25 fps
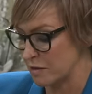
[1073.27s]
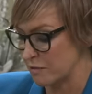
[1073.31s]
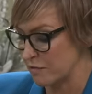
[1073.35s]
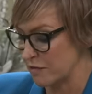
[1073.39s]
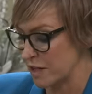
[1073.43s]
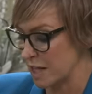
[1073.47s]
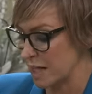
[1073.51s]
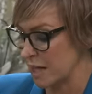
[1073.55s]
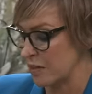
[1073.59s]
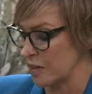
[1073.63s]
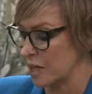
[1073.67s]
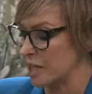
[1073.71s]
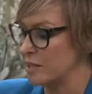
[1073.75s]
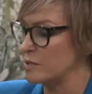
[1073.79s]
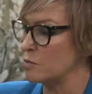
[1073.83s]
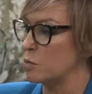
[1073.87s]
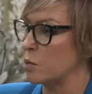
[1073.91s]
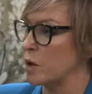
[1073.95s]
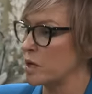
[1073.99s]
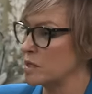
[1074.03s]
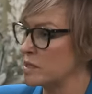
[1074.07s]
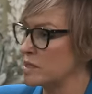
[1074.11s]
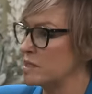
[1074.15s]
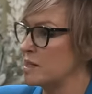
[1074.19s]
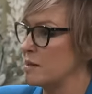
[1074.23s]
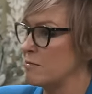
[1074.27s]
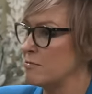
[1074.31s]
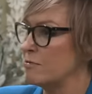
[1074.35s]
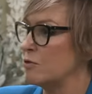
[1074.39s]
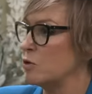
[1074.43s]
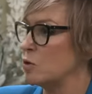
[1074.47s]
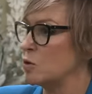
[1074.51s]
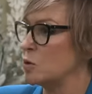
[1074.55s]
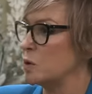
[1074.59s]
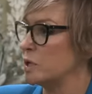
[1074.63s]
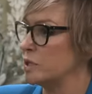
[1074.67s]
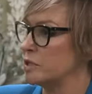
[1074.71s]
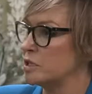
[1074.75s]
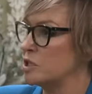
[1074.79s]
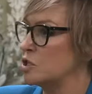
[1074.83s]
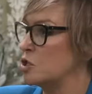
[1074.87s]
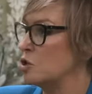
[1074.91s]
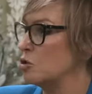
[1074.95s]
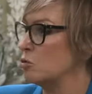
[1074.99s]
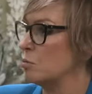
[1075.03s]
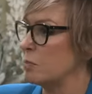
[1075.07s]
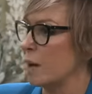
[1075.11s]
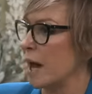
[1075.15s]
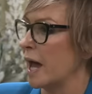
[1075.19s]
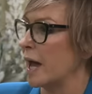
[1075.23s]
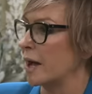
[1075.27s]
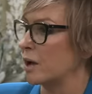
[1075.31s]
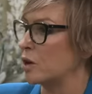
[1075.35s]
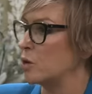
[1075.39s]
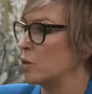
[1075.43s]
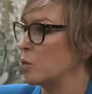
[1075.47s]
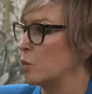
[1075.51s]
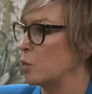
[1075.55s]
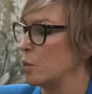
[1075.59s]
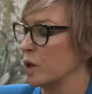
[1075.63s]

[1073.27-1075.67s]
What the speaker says: the feeling that it's one step forward and two back